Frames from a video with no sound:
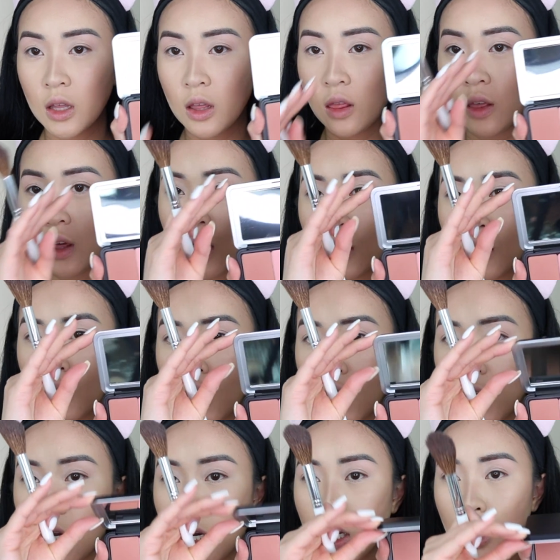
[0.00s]
that
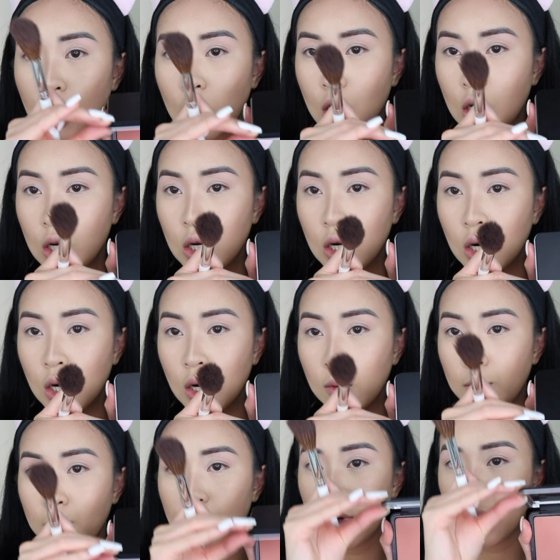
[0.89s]
I
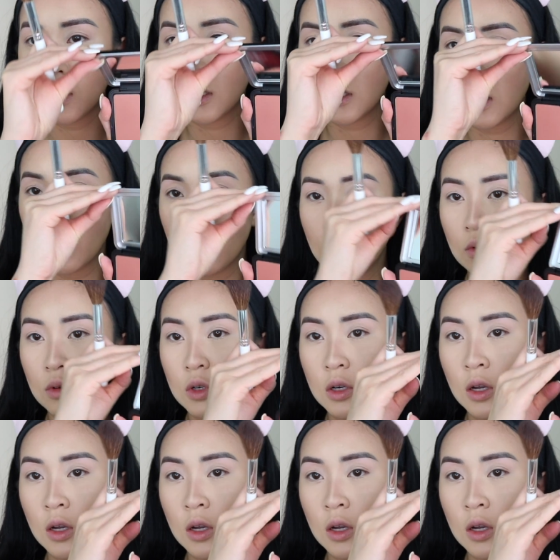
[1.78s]
picked out.